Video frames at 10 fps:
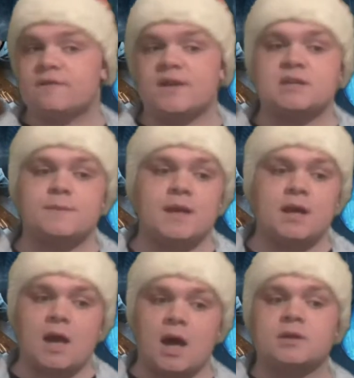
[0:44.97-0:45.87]
of it has
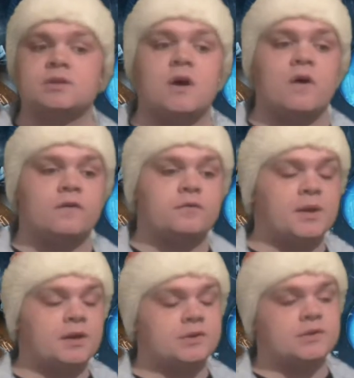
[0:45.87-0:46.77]
been cut
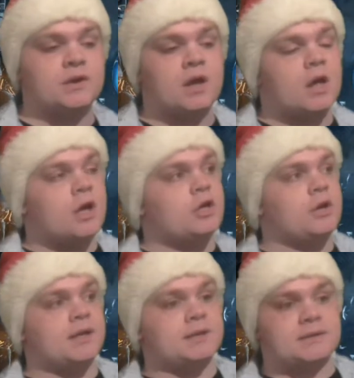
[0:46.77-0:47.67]
off because
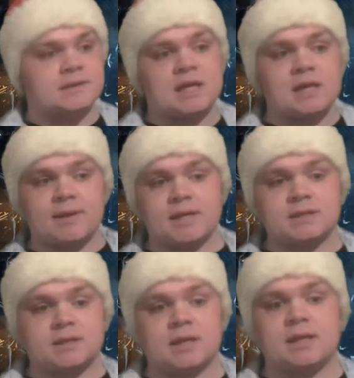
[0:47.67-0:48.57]
you can see
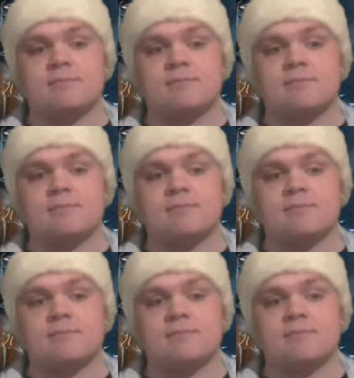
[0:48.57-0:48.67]
basically